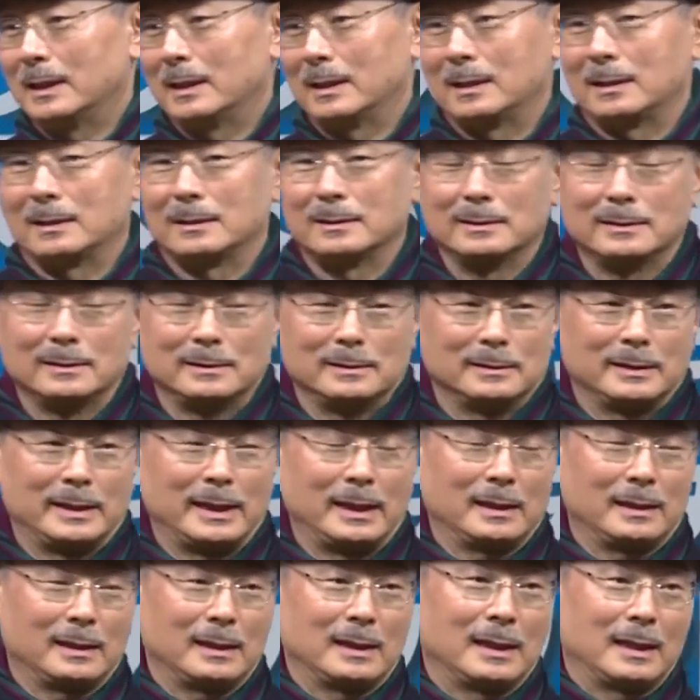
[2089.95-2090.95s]
you can
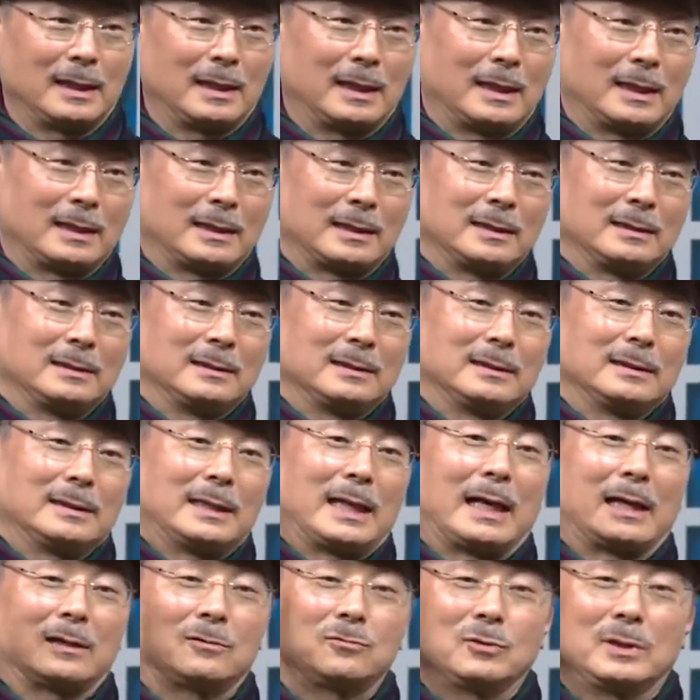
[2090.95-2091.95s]
say,
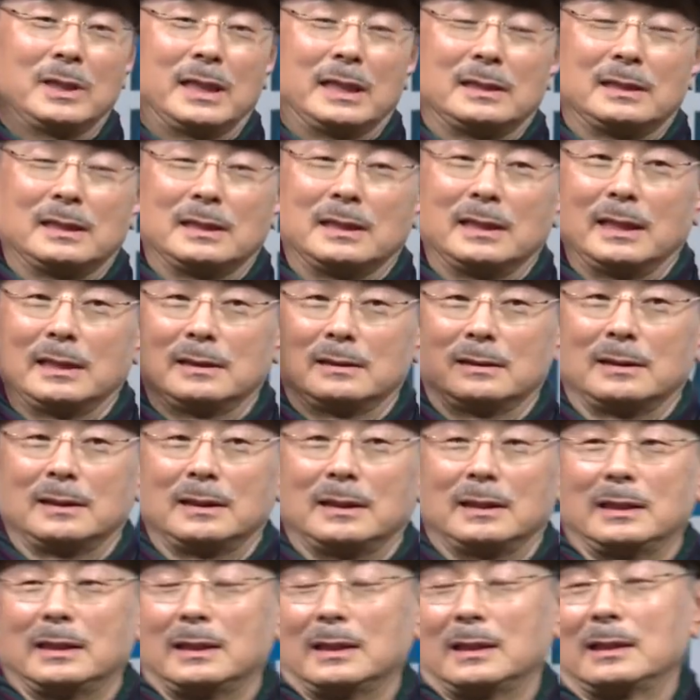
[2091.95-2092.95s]
I don't want you to
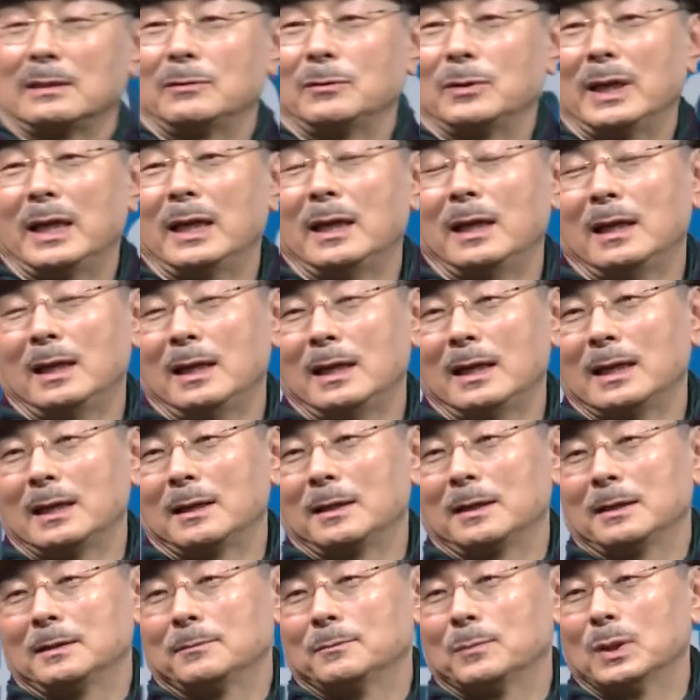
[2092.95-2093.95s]
get angry at me
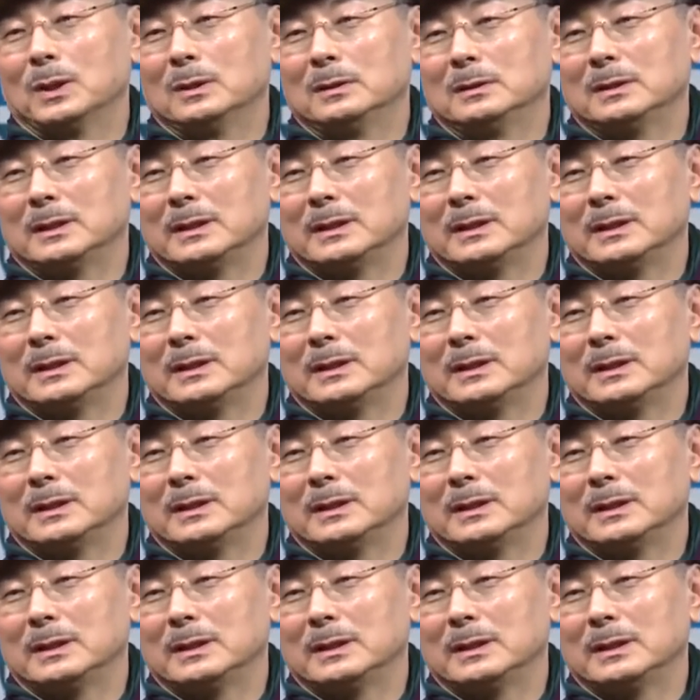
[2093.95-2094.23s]
later.